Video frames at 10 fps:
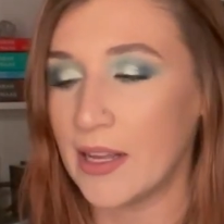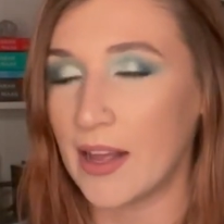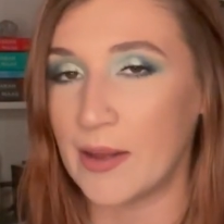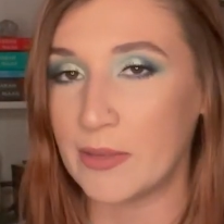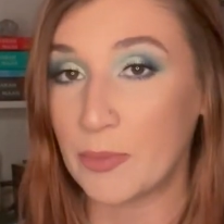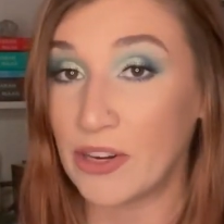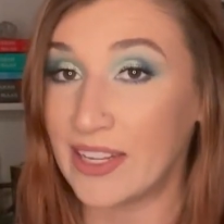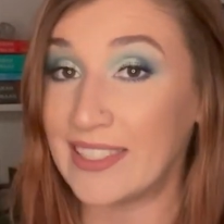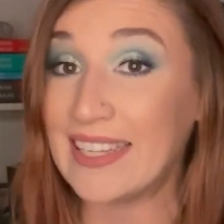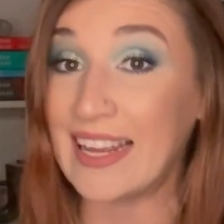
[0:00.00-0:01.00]
It's a pretty
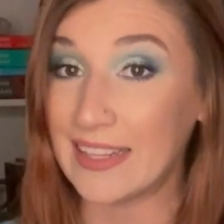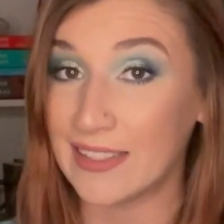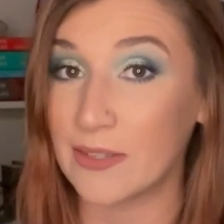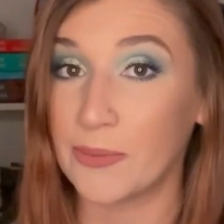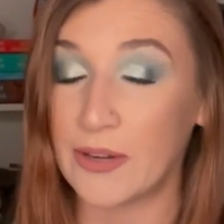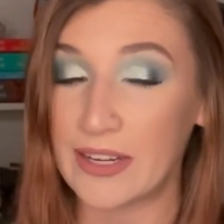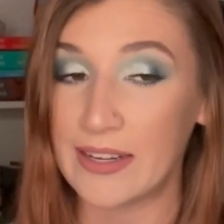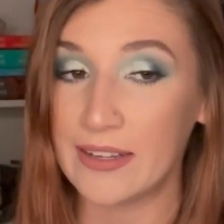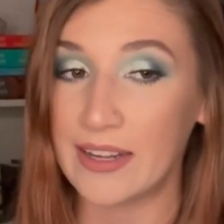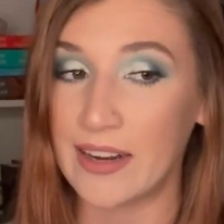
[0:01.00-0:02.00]
intense
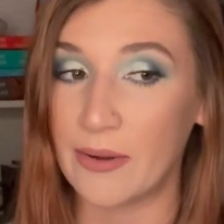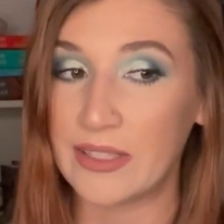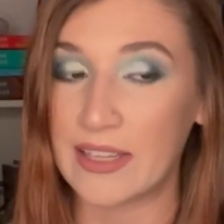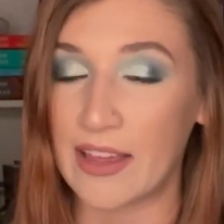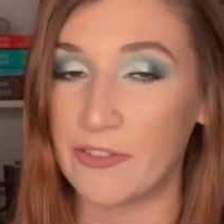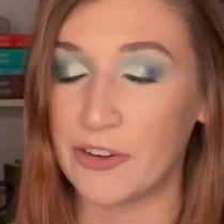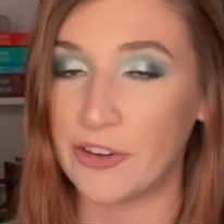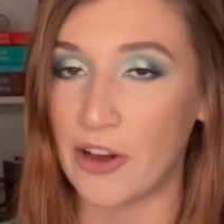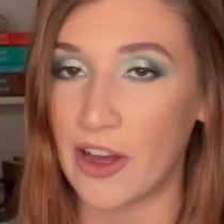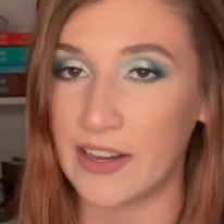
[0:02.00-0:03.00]
read, and I would say if you're
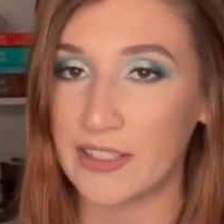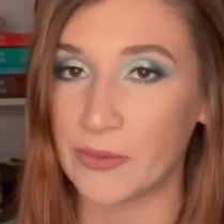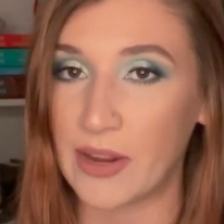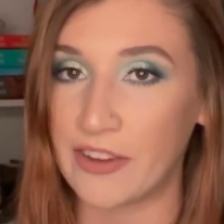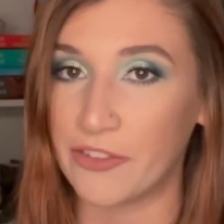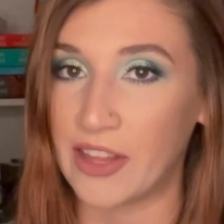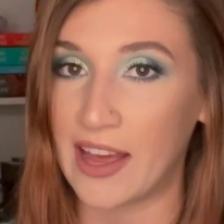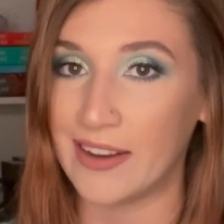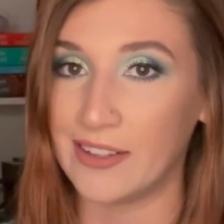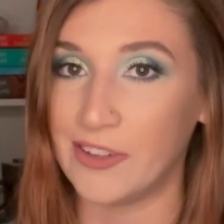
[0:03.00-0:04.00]
not ready for
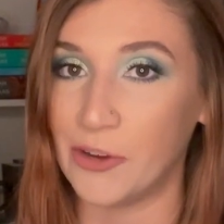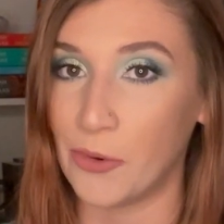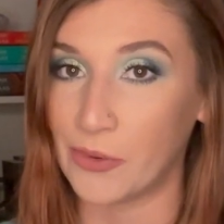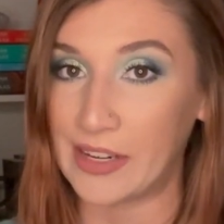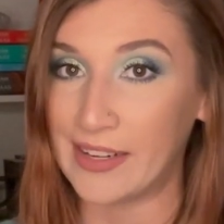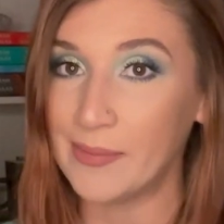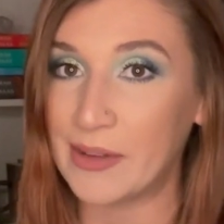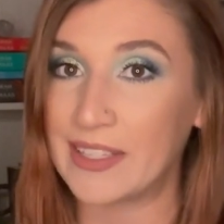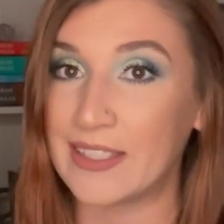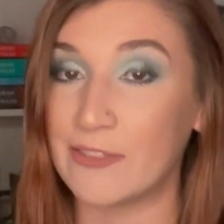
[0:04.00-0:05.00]
that, don't read it,
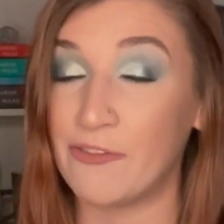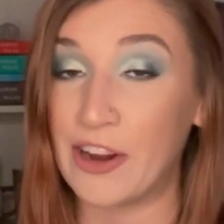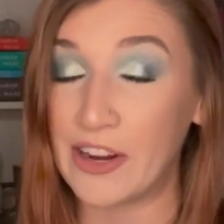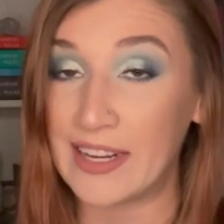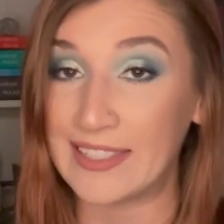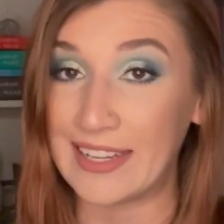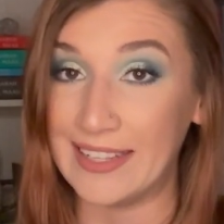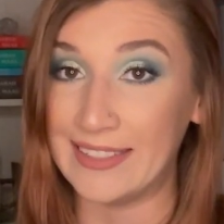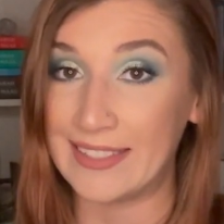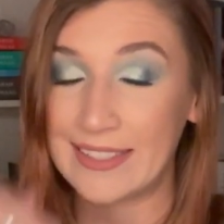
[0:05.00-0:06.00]
because it's very
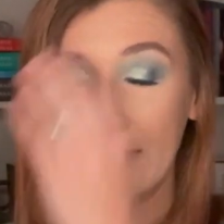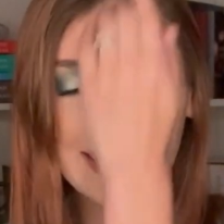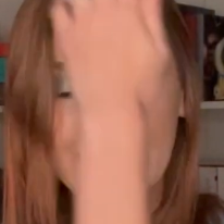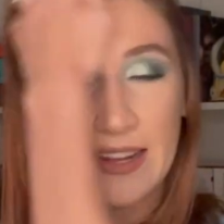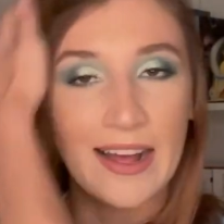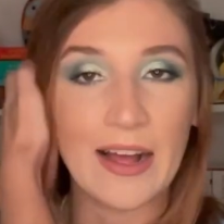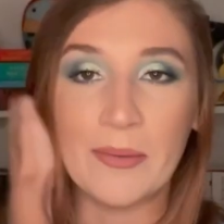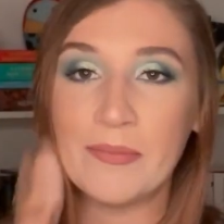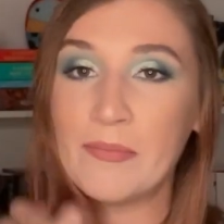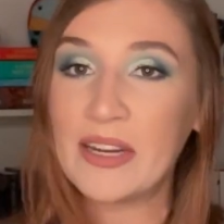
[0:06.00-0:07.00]
intense.
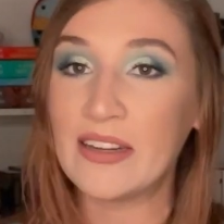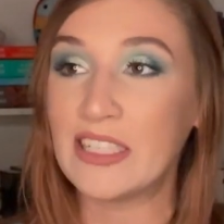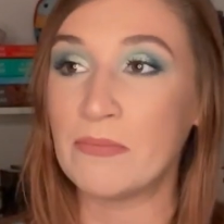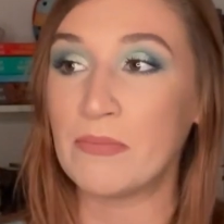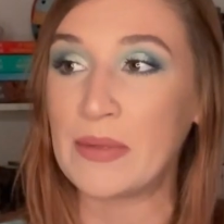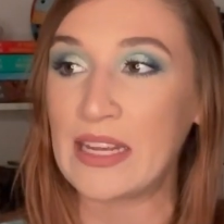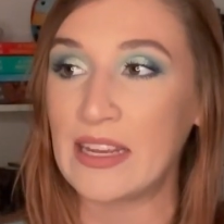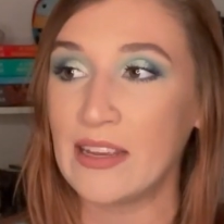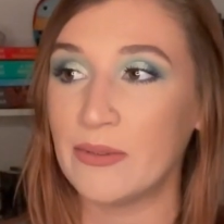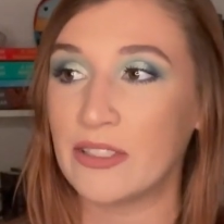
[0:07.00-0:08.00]
But to
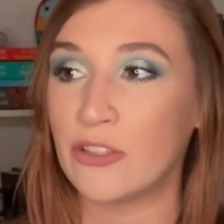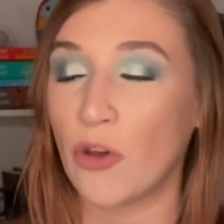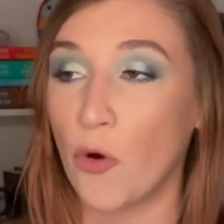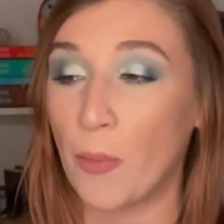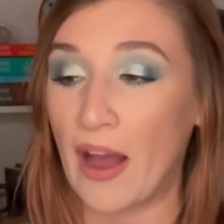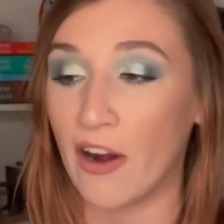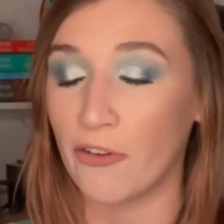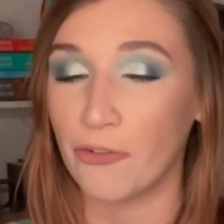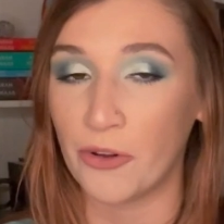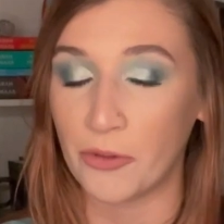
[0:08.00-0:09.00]
me, it was so
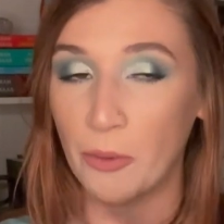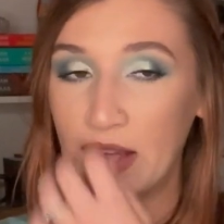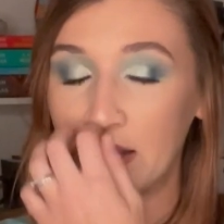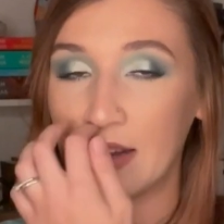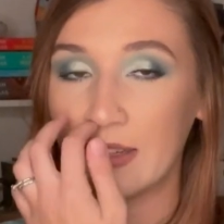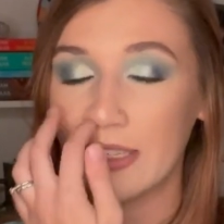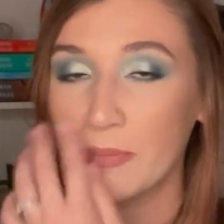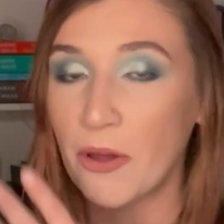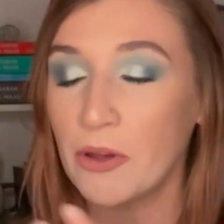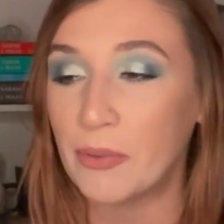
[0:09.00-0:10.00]
powerful in the way that it
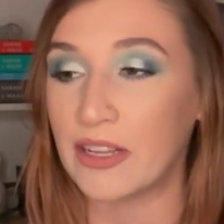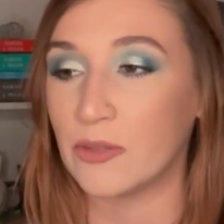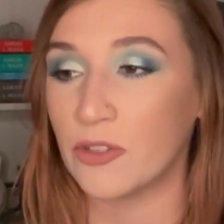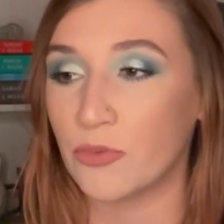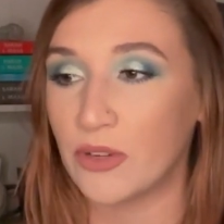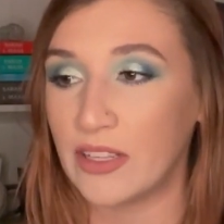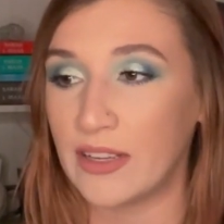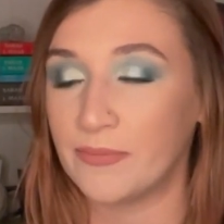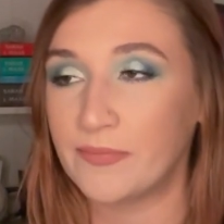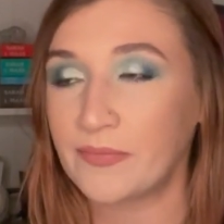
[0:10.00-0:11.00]
spoke, because what's really,